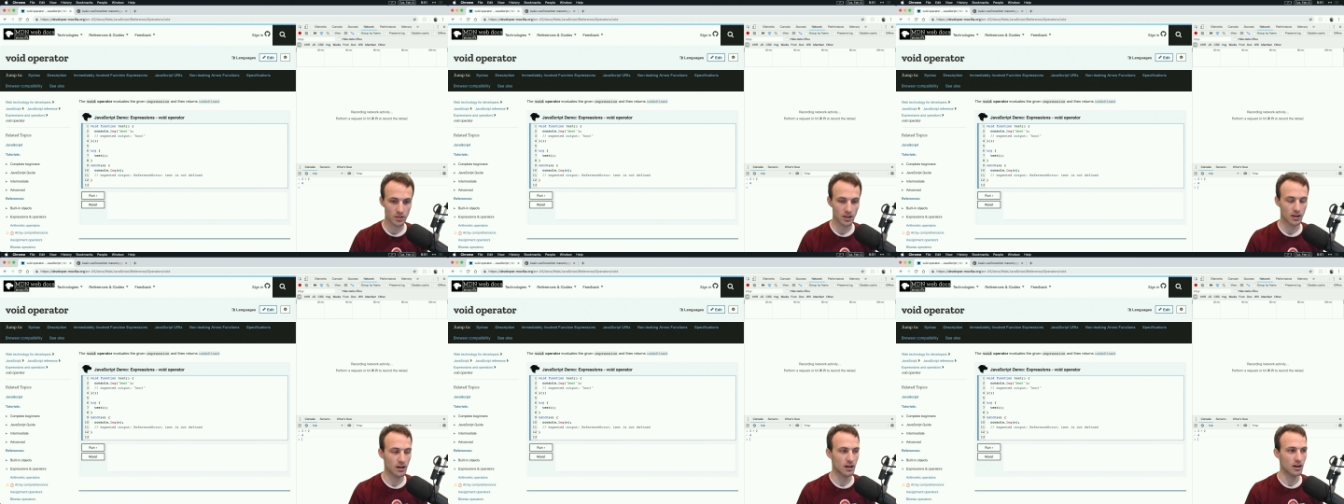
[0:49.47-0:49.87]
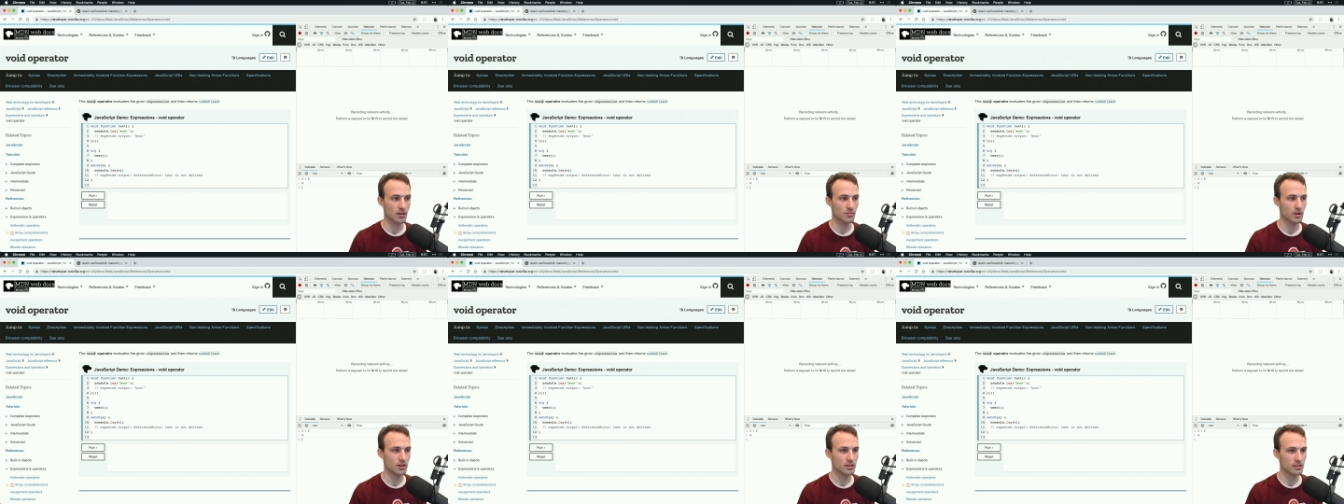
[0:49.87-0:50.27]
um,
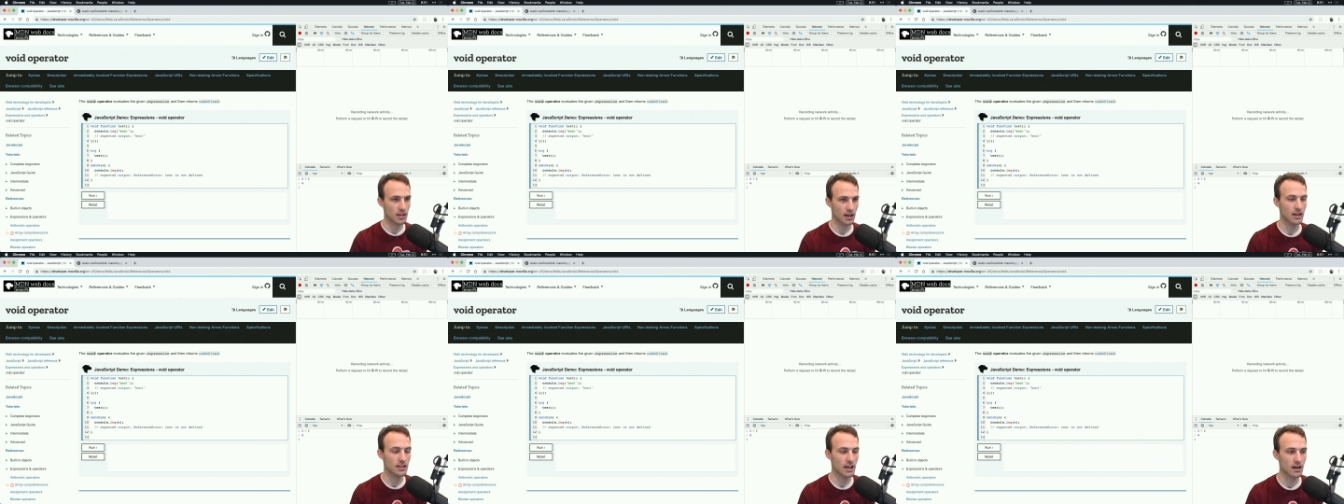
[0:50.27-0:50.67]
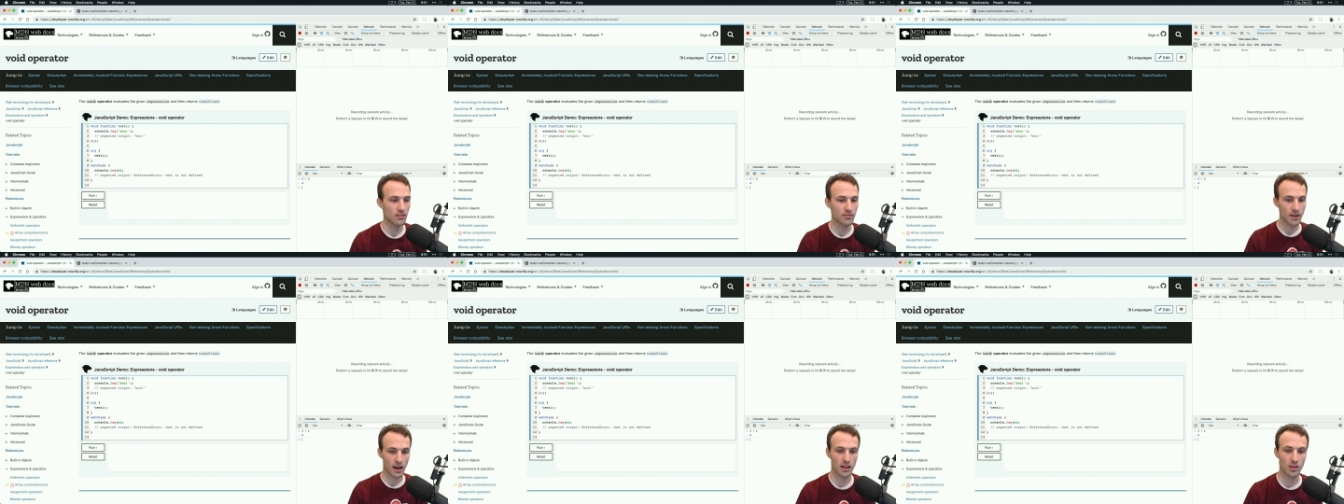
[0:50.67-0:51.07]
that that
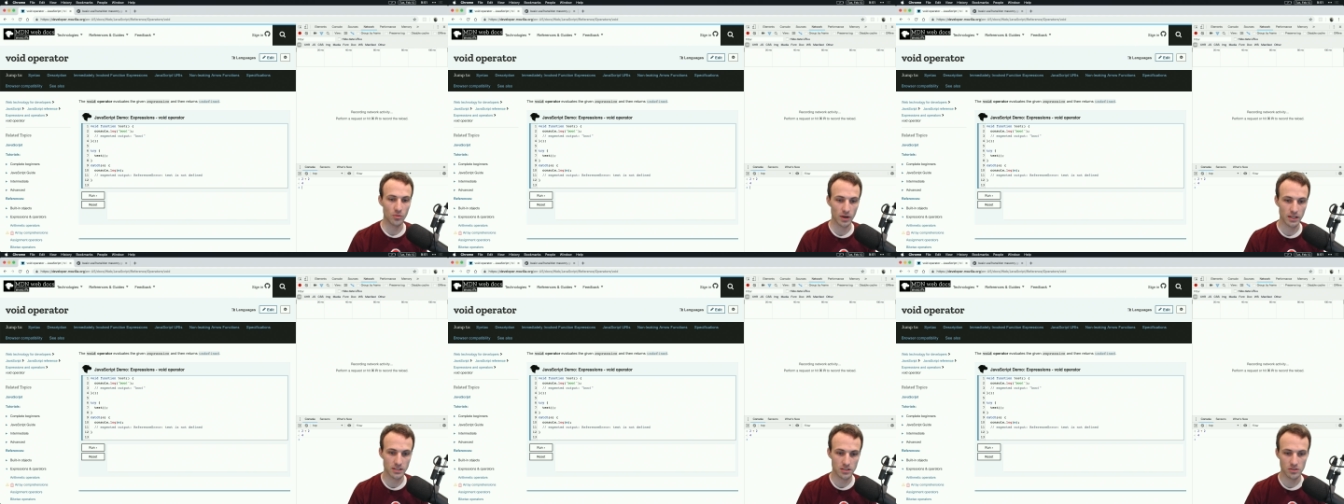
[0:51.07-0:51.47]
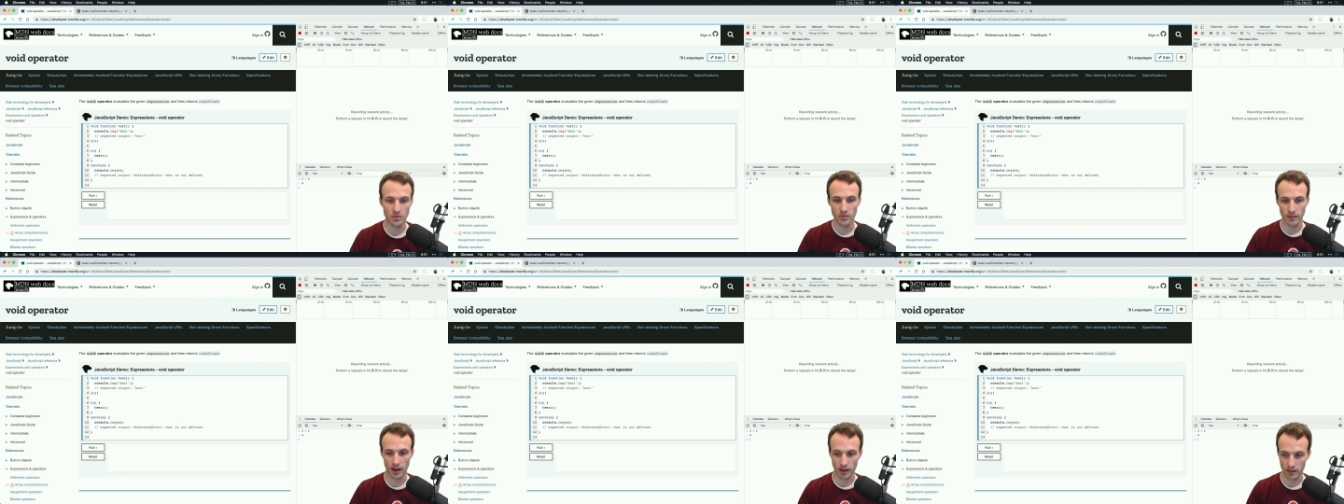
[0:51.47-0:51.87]
evaluates to a
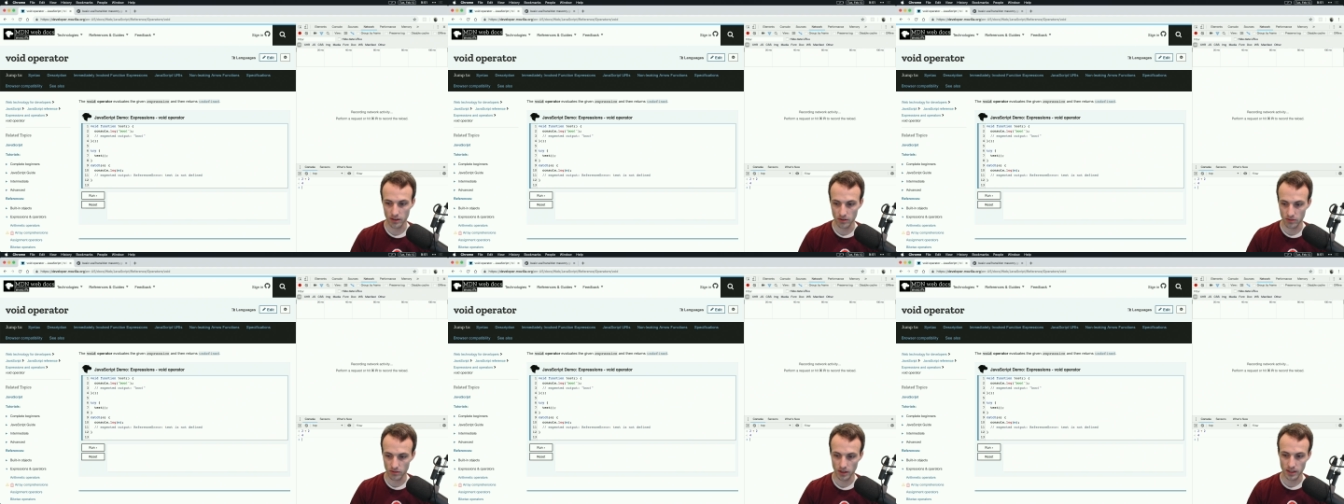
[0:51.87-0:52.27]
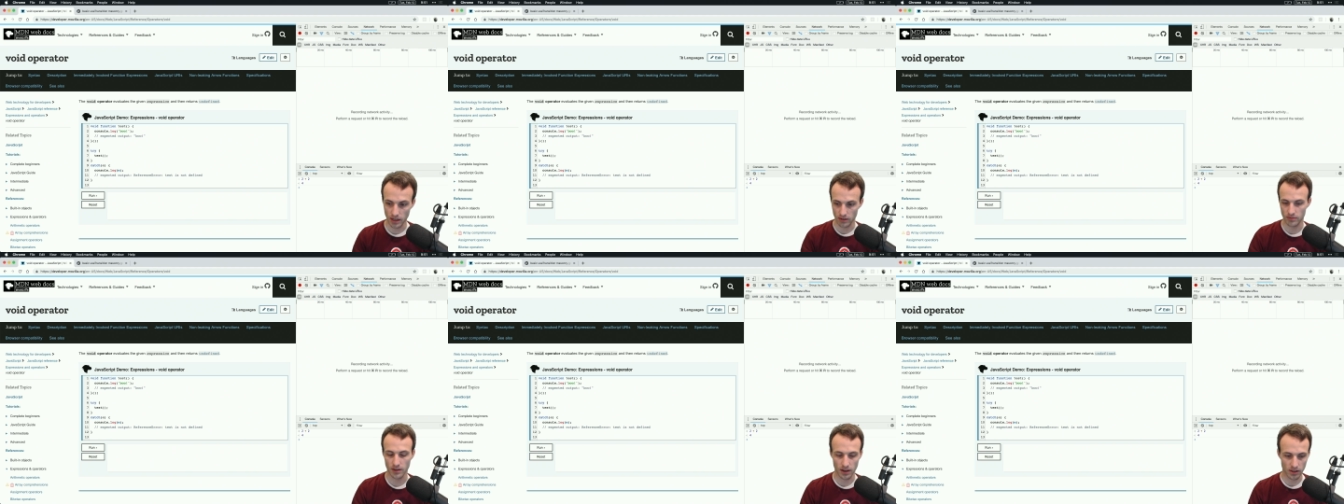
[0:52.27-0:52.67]
value, and
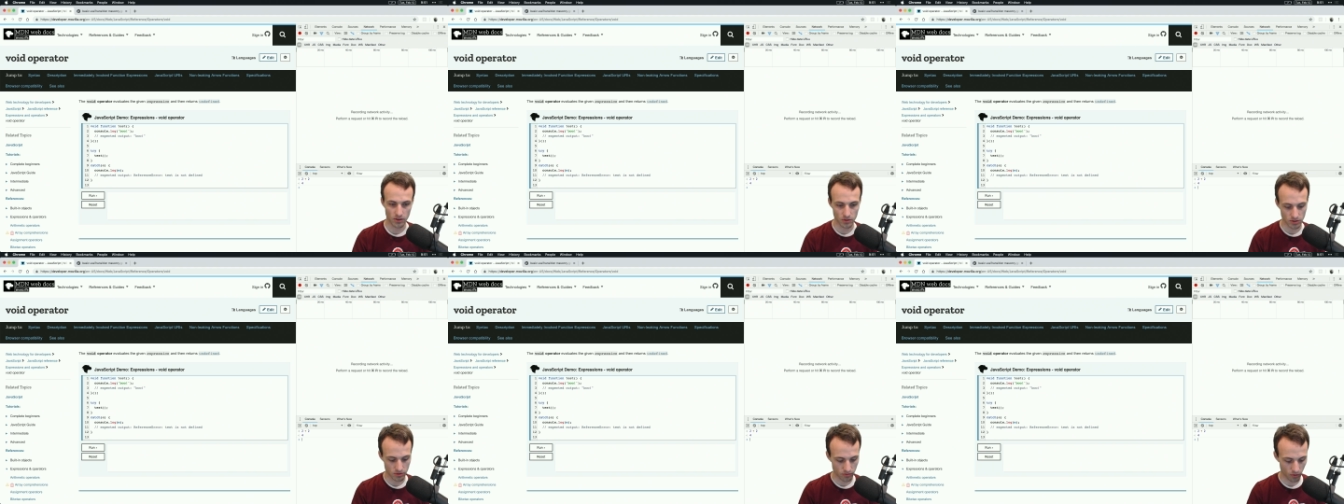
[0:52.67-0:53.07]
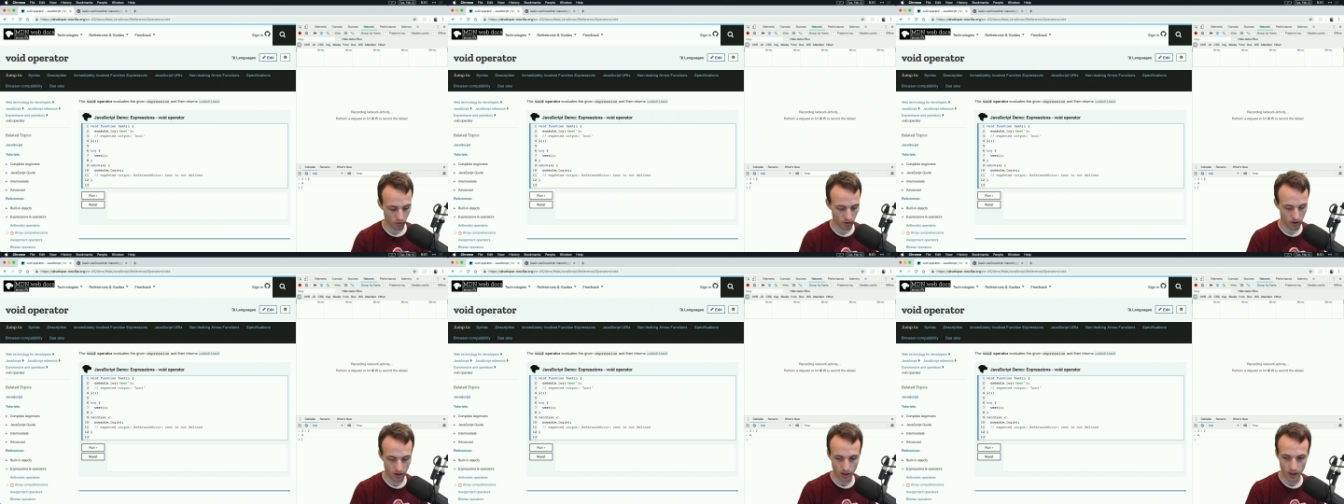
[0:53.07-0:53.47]
that value is
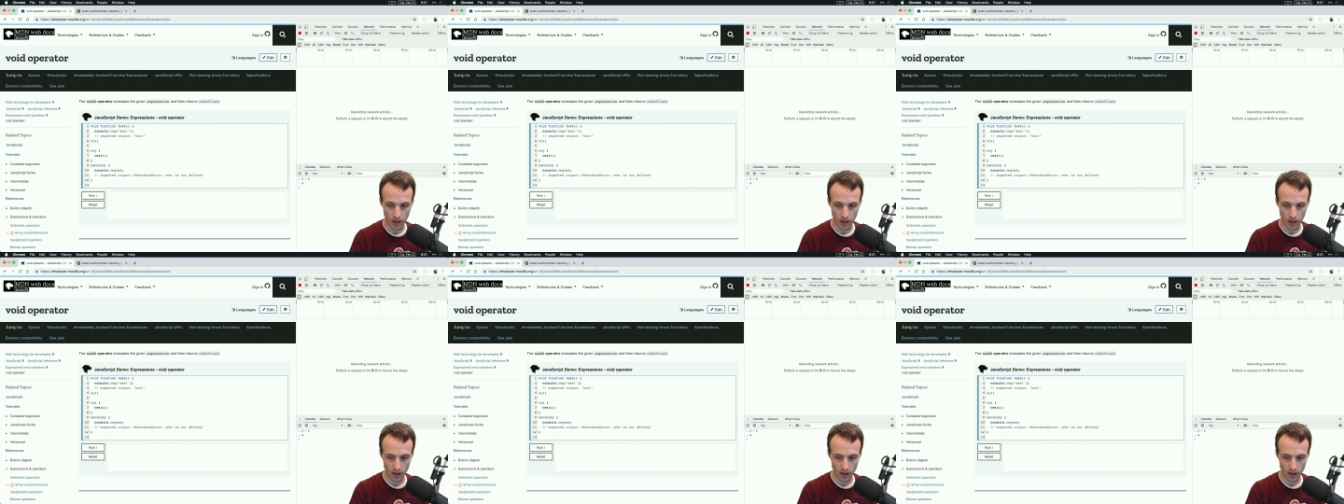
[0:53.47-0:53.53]
four.